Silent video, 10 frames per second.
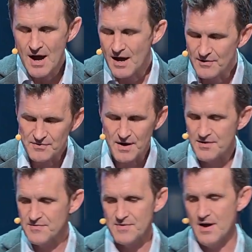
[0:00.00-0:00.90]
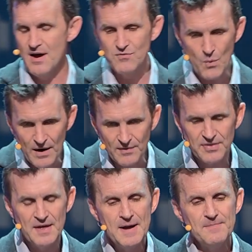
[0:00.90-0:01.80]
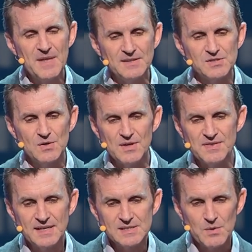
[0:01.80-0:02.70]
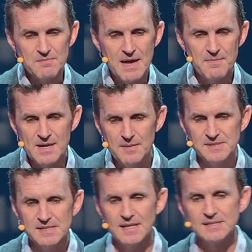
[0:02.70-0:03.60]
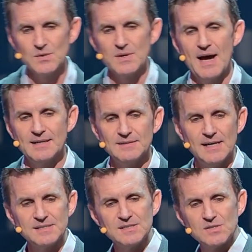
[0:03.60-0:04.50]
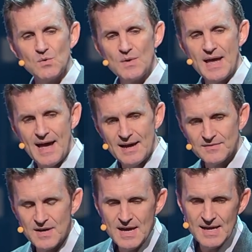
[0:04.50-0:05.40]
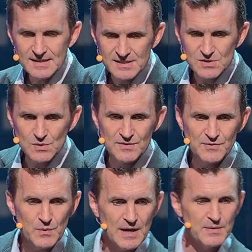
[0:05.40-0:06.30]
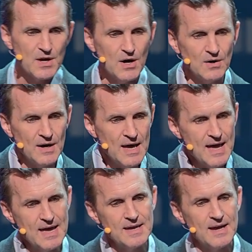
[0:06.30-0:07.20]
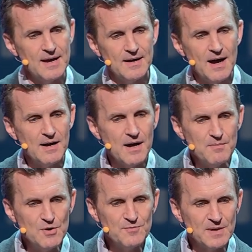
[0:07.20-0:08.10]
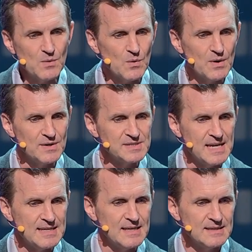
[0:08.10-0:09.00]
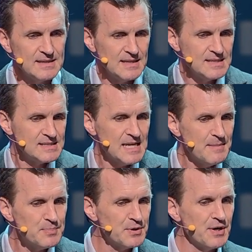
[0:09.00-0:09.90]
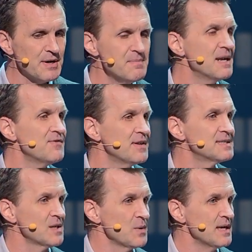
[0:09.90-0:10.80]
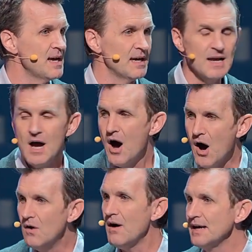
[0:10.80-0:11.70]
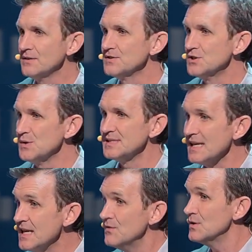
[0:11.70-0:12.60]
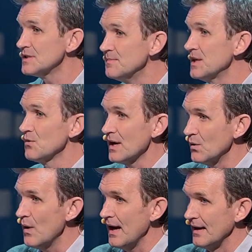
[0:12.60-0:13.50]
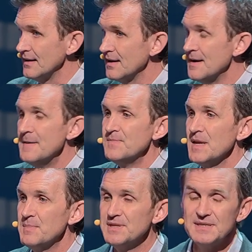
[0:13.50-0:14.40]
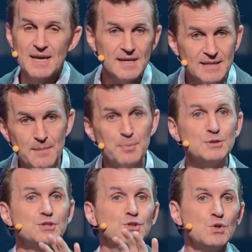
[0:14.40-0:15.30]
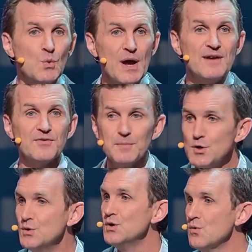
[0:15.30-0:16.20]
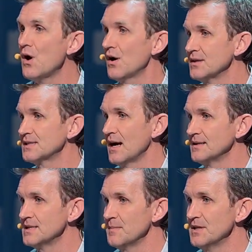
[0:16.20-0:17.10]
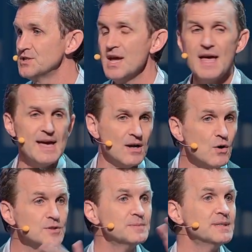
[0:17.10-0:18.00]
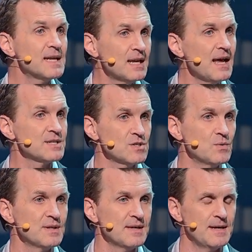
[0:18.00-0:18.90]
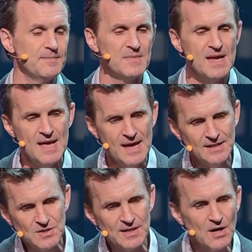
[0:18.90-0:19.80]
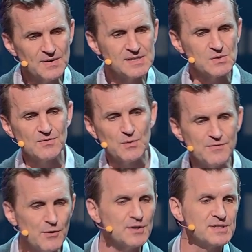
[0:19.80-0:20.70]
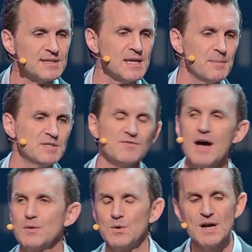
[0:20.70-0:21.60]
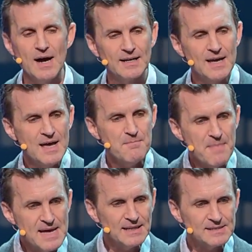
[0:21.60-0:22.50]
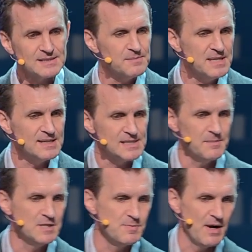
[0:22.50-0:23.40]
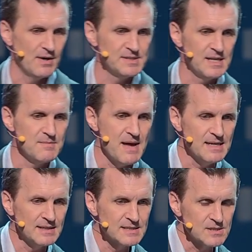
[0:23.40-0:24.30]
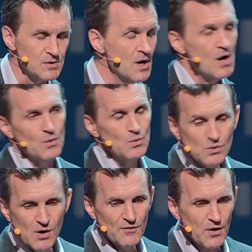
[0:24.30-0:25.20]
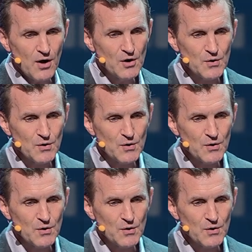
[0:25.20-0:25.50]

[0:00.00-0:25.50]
of wealth. And so the things that we make becomes the things that we idolize. And so what we have is this sort of what I would call a movement where we are saying that these temporary benefits that we get, all idols do is they give you something right away, but then they push you away from who you are as God's image and ultimately connection with him. And so I call this sort of reversing the image of God, where God made us to be his image bearers, and he made us to rule over all